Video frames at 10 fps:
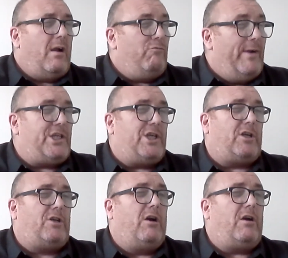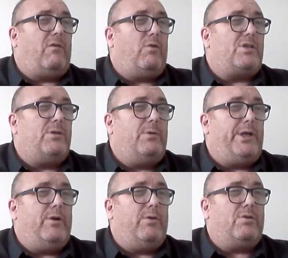Richard Cook, of course, who
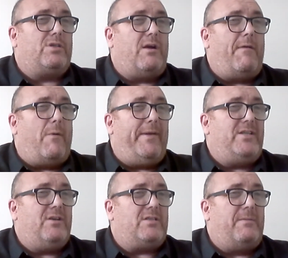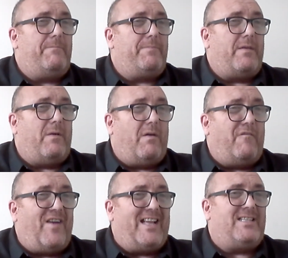you'll also know, he's got some
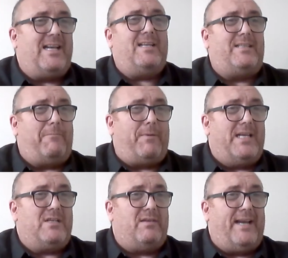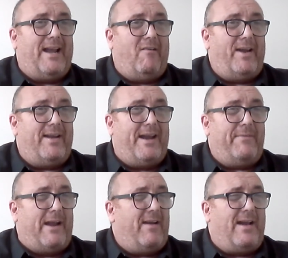fantastic plans for the area
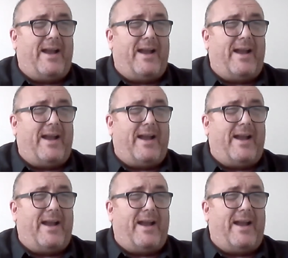down there.